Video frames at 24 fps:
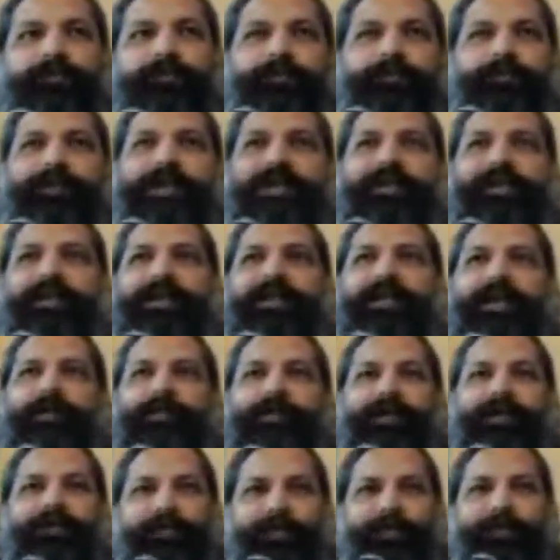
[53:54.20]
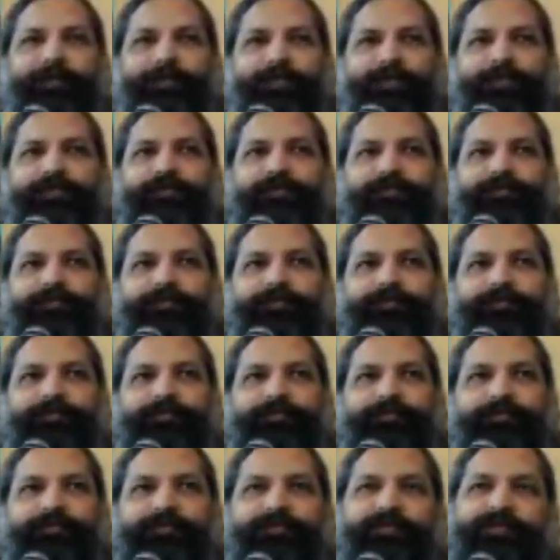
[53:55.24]
that they're coming from.
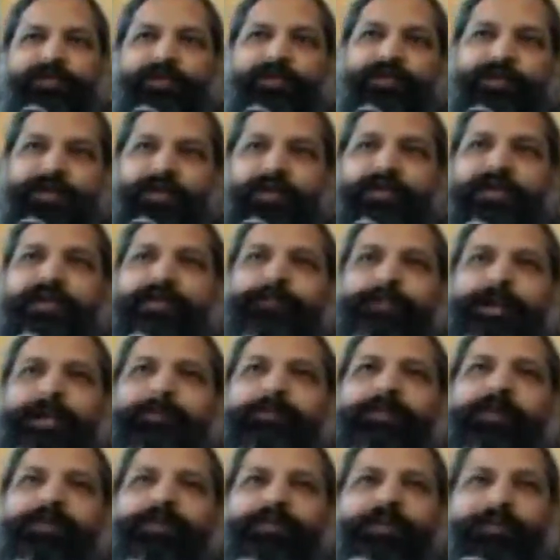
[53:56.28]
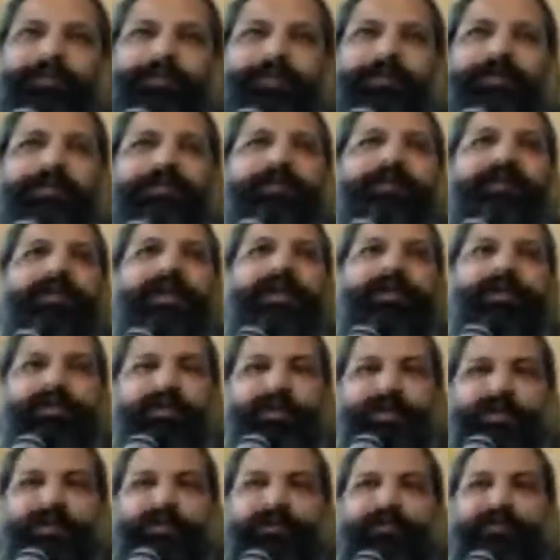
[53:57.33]
So certain people from certain
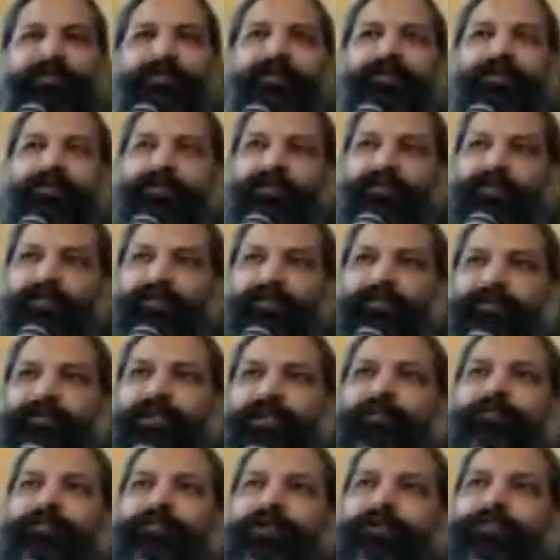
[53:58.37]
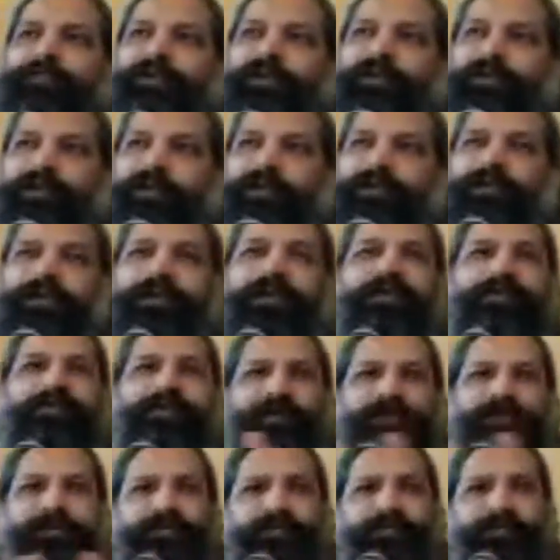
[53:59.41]
countries, some from certain
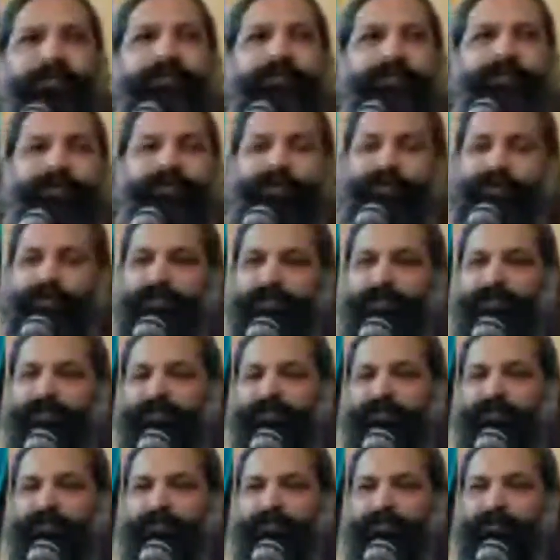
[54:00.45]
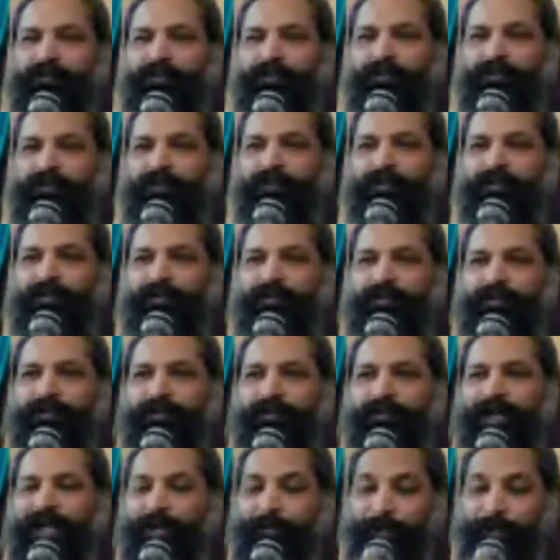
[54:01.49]
religions or traditions, and